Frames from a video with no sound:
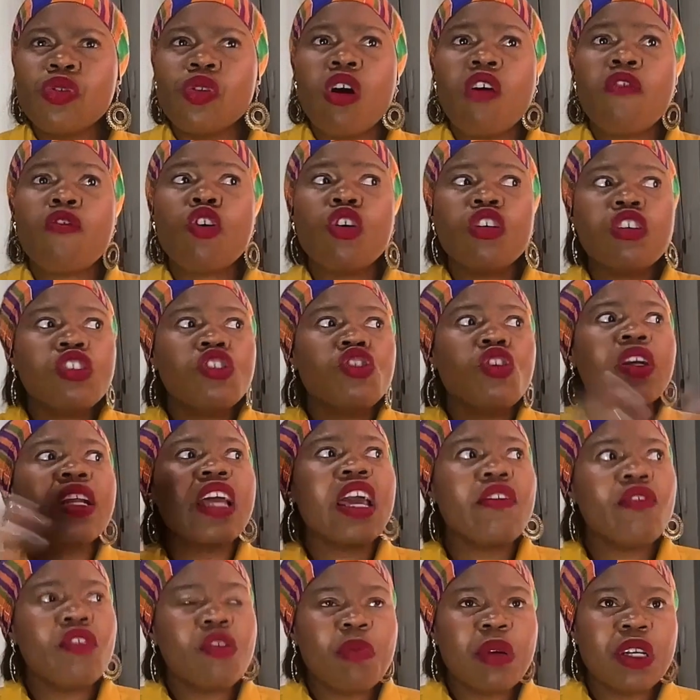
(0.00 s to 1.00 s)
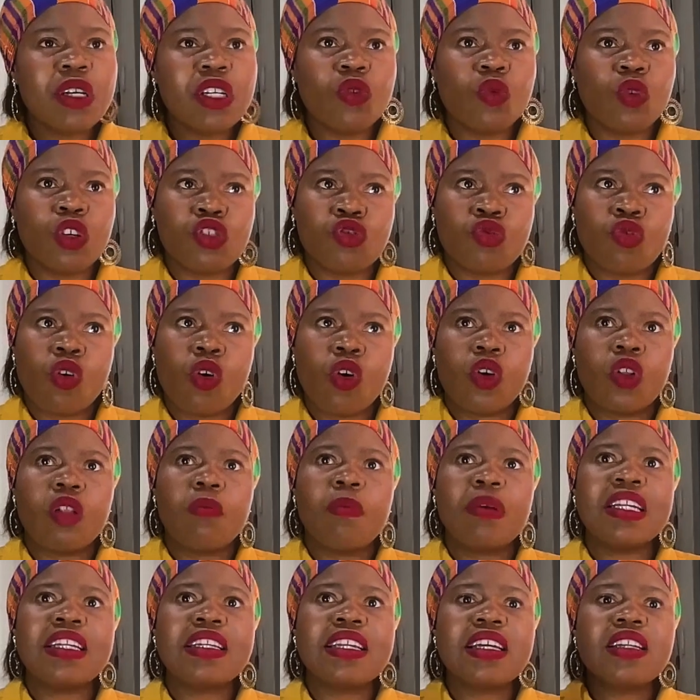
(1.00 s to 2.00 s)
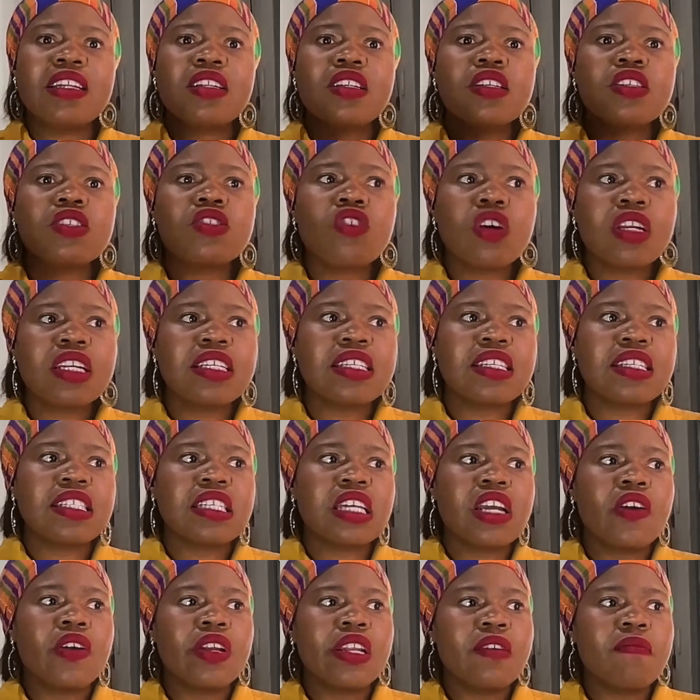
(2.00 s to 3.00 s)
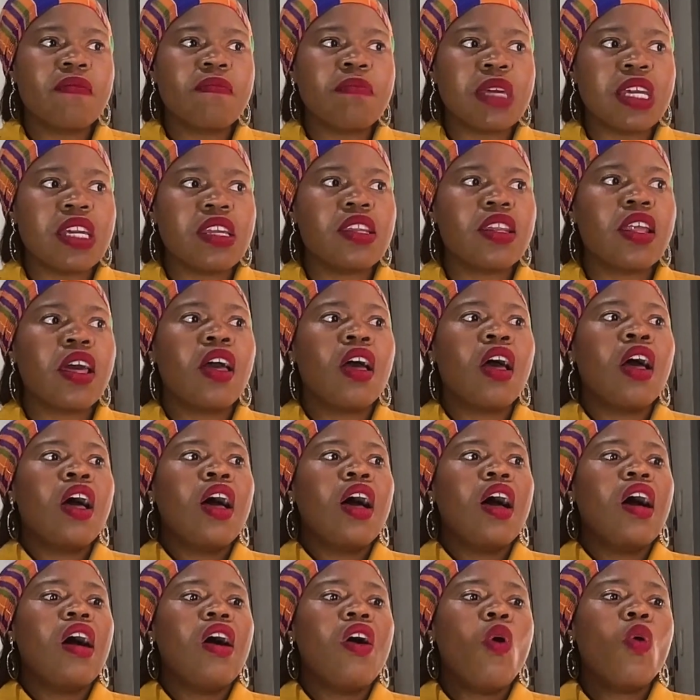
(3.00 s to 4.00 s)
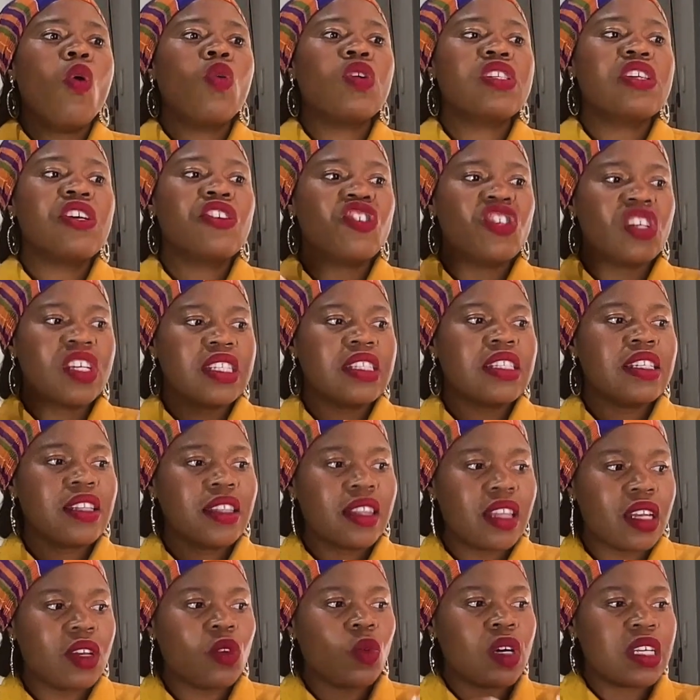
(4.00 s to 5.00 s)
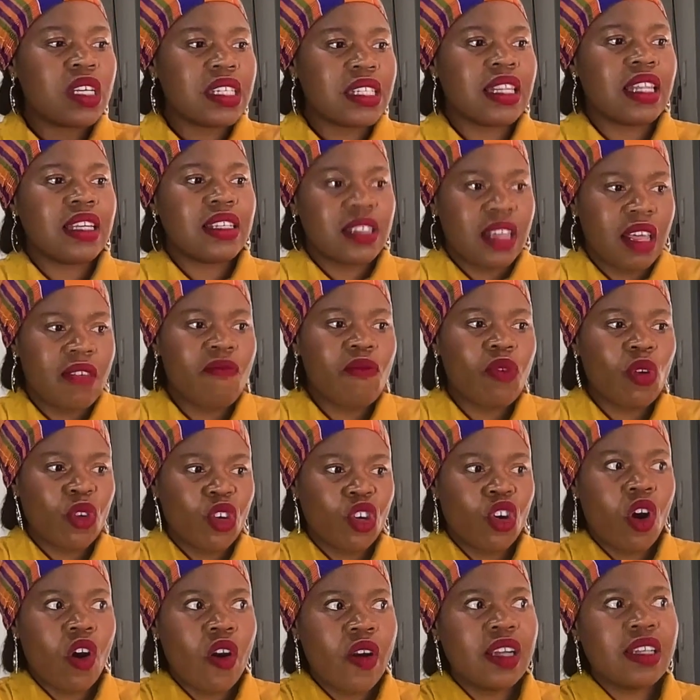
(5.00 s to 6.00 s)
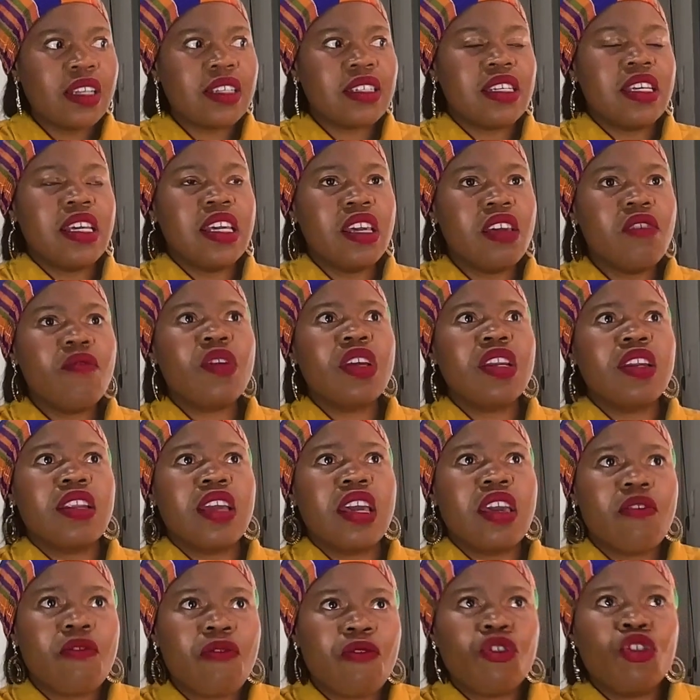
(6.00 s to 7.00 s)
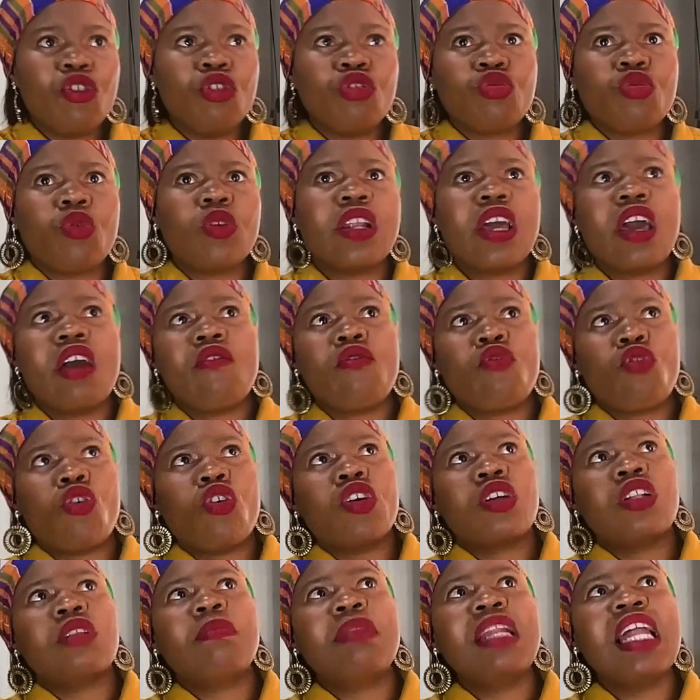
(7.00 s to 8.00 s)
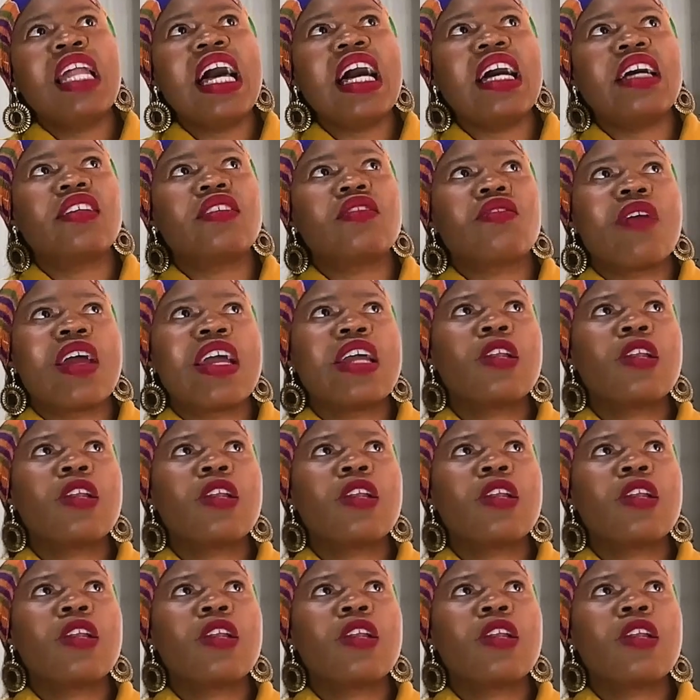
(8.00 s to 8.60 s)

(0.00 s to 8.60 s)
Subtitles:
Of course, not everybody was royal, but that does not necessarily mean or suggested that there's inferiority, even if you don't have royal blood, right?